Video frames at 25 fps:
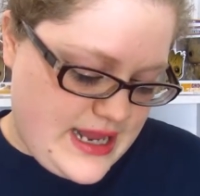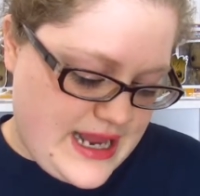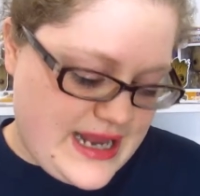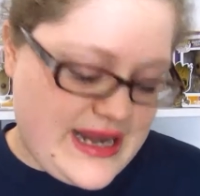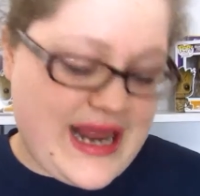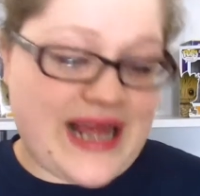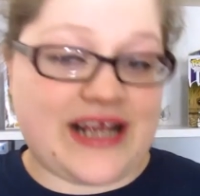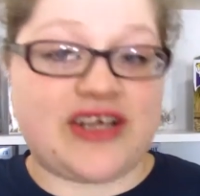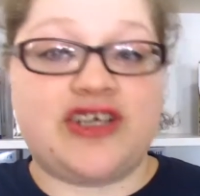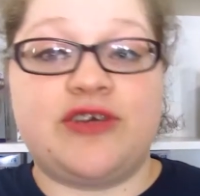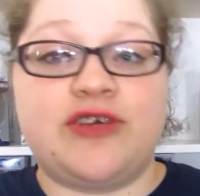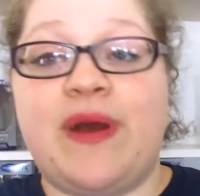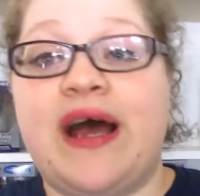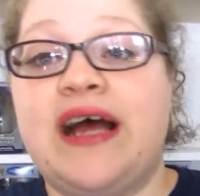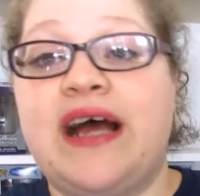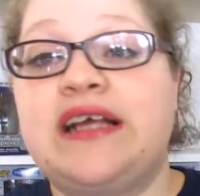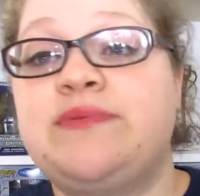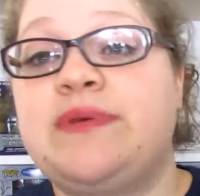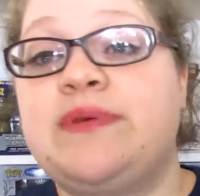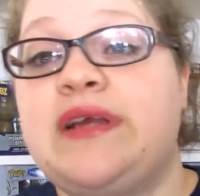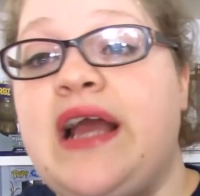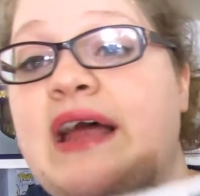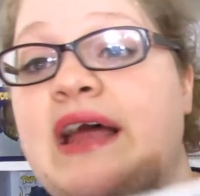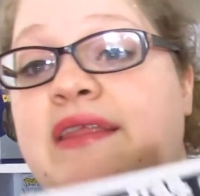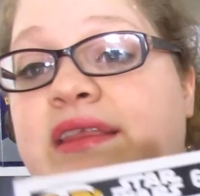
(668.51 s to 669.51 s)
And actually, my
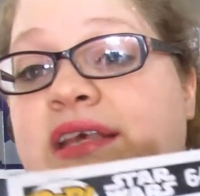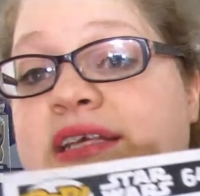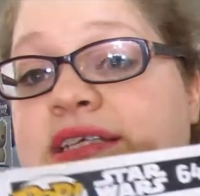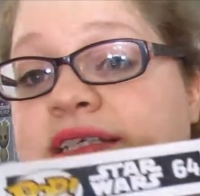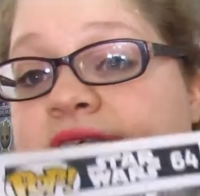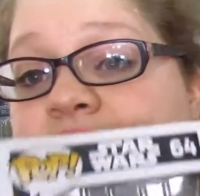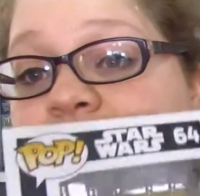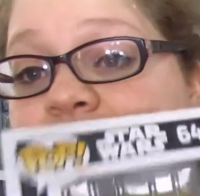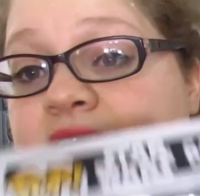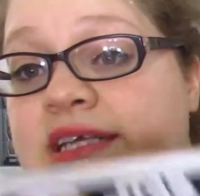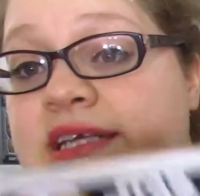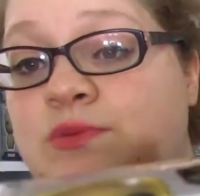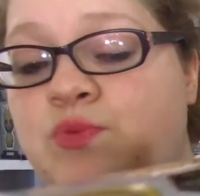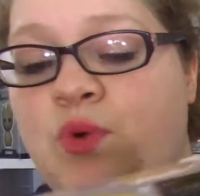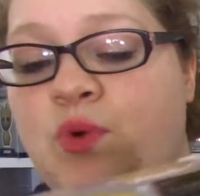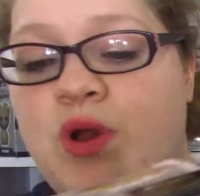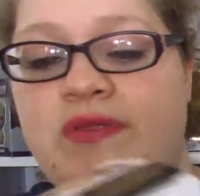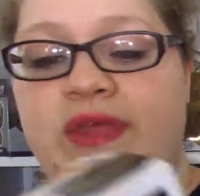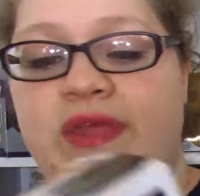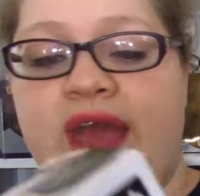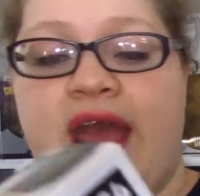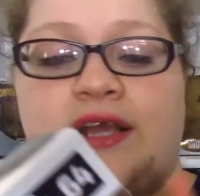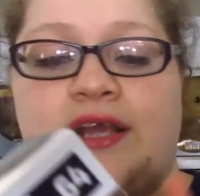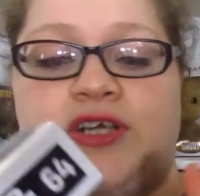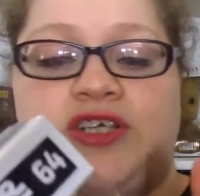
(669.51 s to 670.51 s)
husband got this this one.
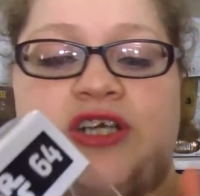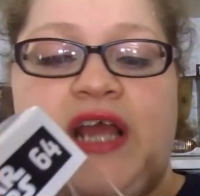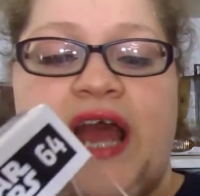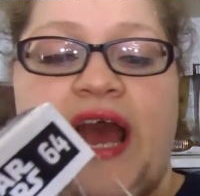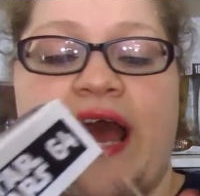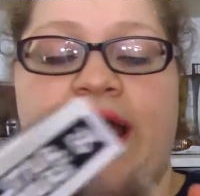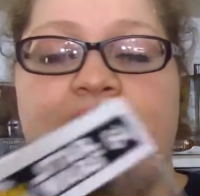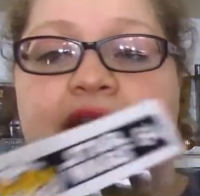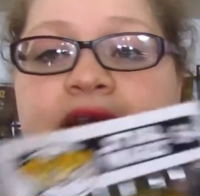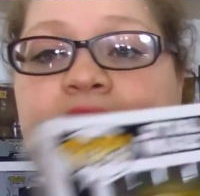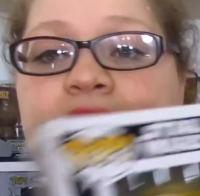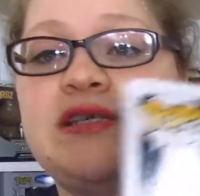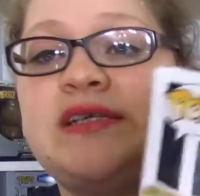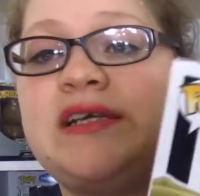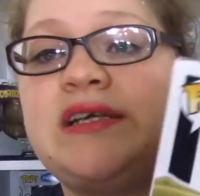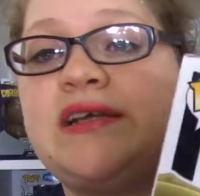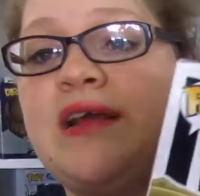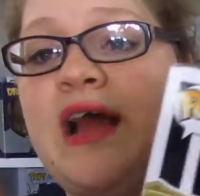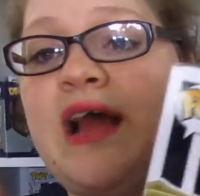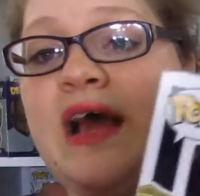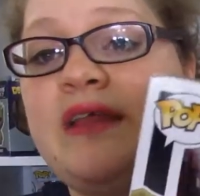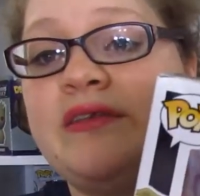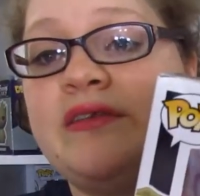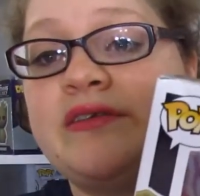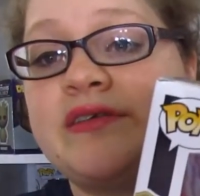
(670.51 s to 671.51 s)
They actually had it
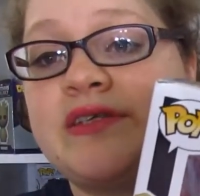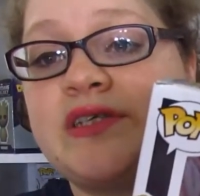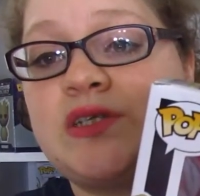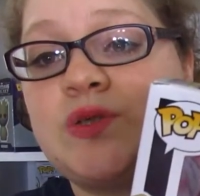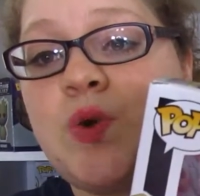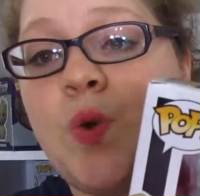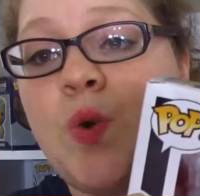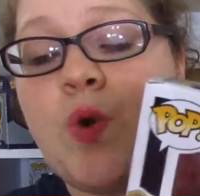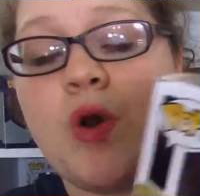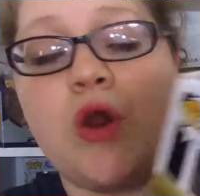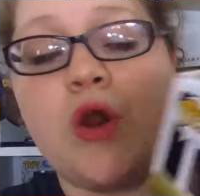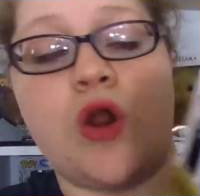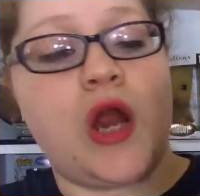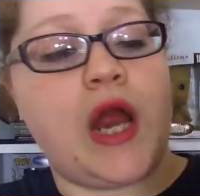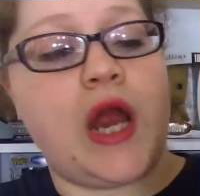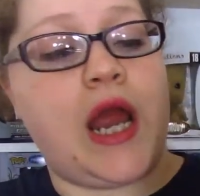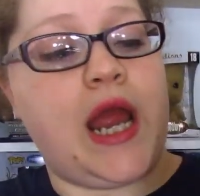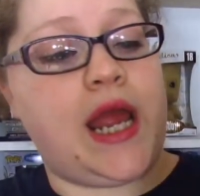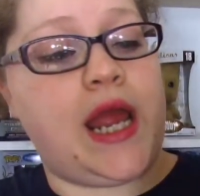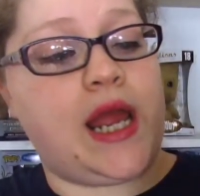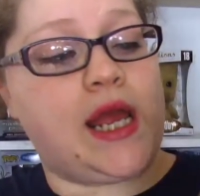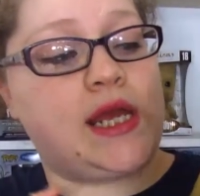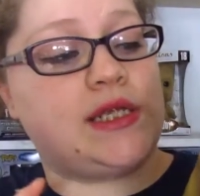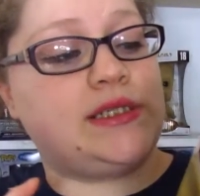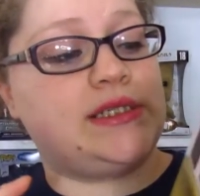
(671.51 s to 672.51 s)
at the store,
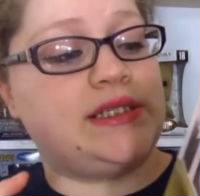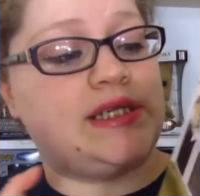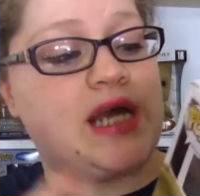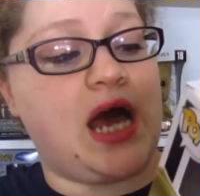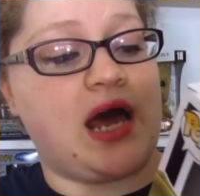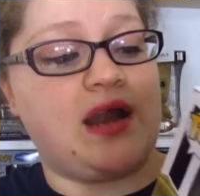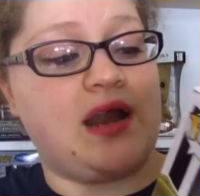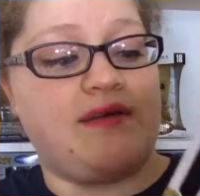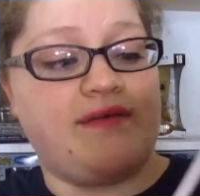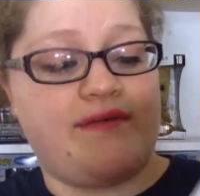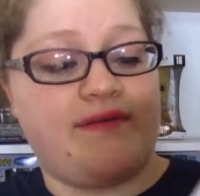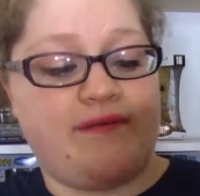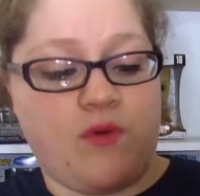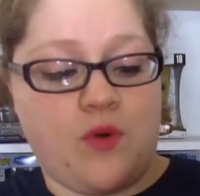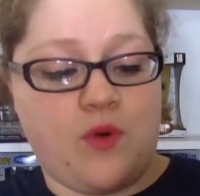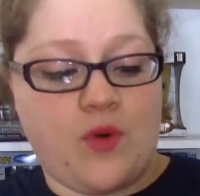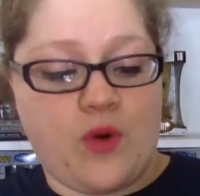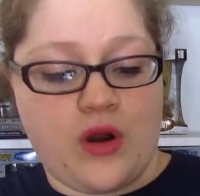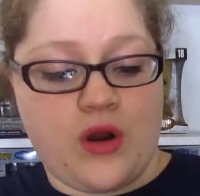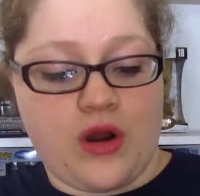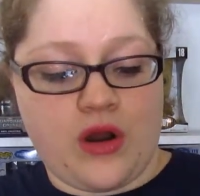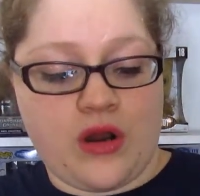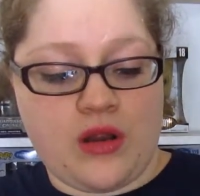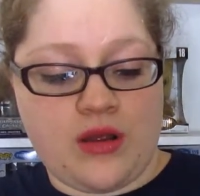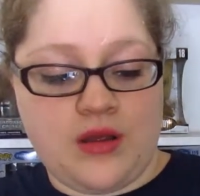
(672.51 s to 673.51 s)
and he got it
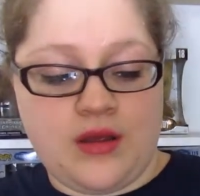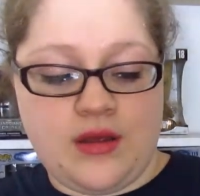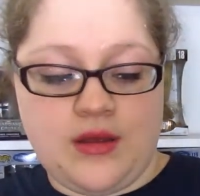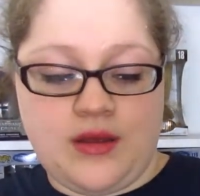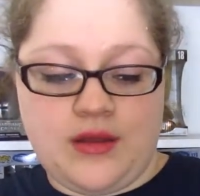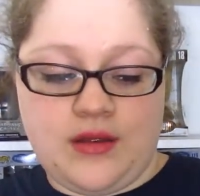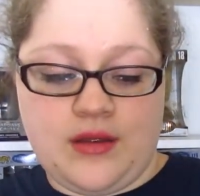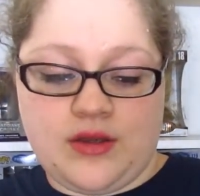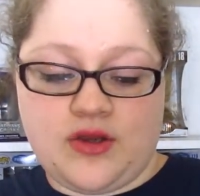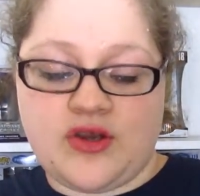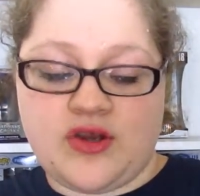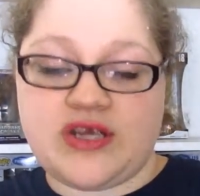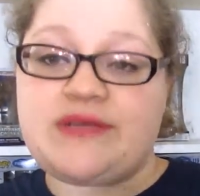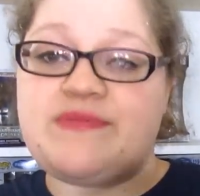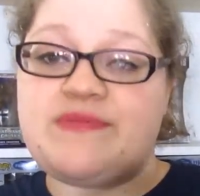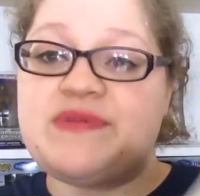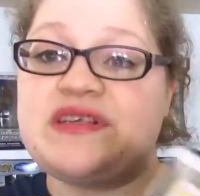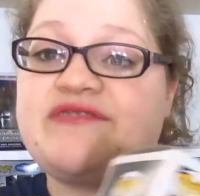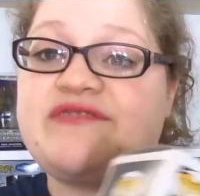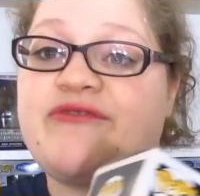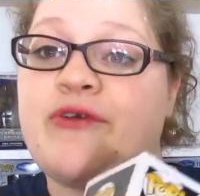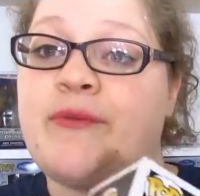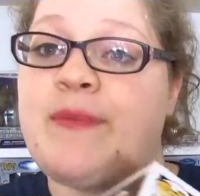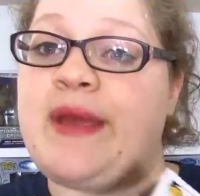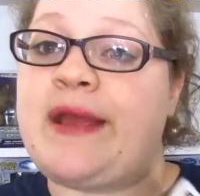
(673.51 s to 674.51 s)
for
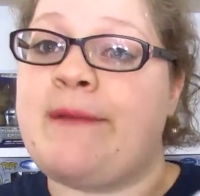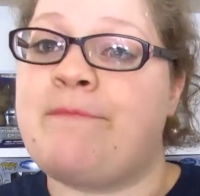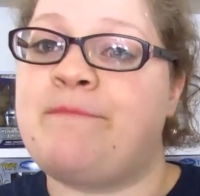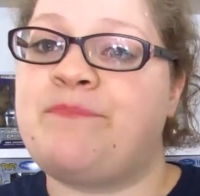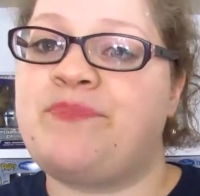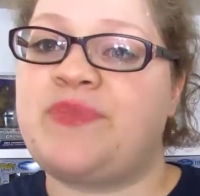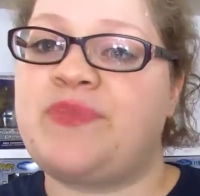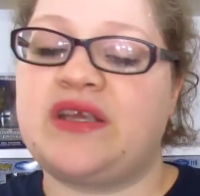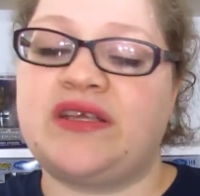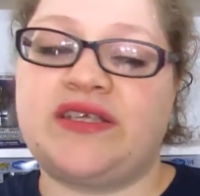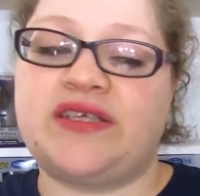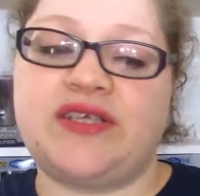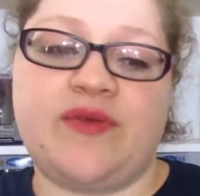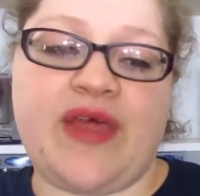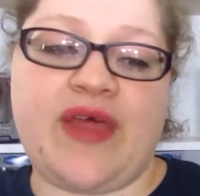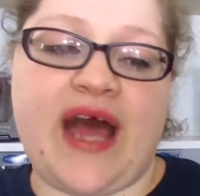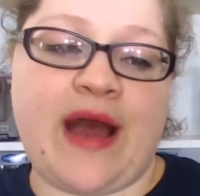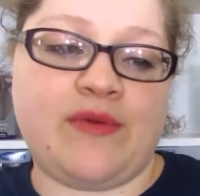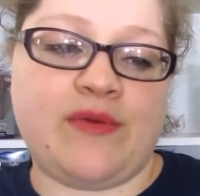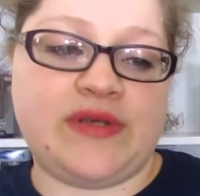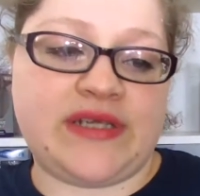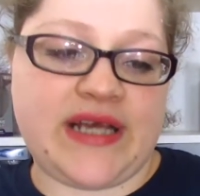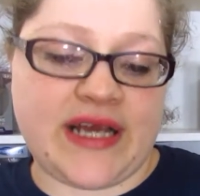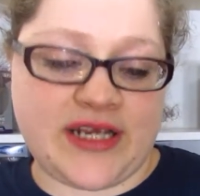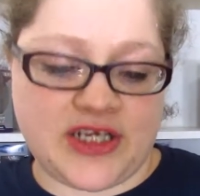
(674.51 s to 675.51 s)
Christmas for me. So that
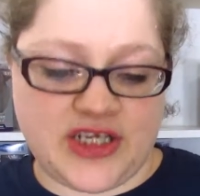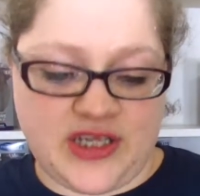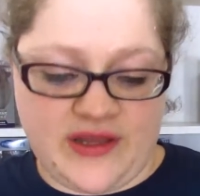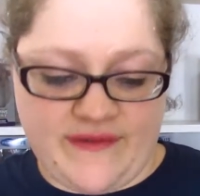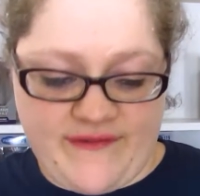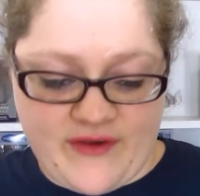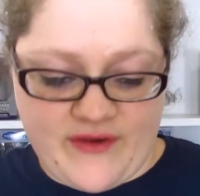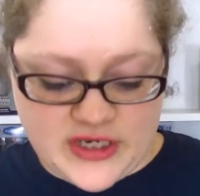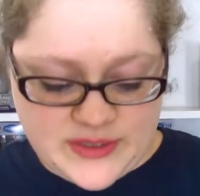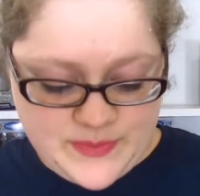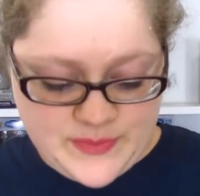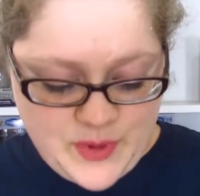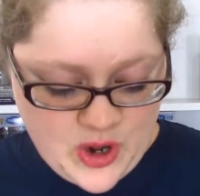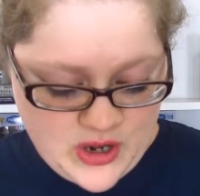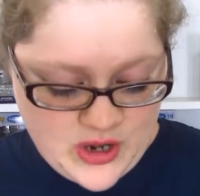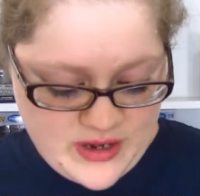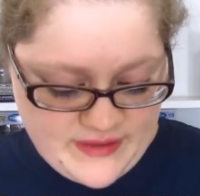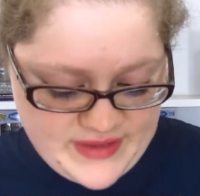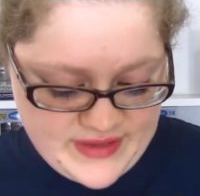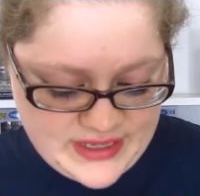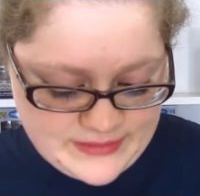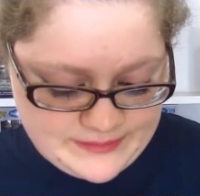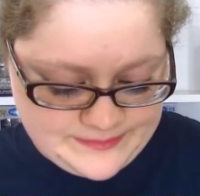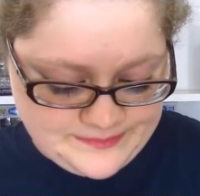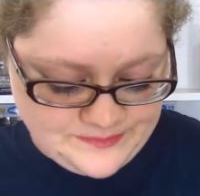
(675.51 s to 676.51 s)
was actually the first part
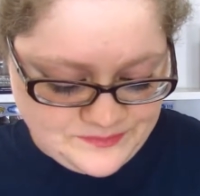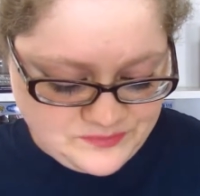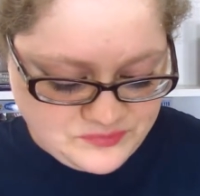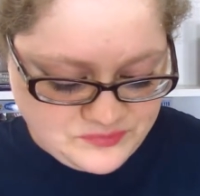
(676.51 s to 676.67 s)
of it.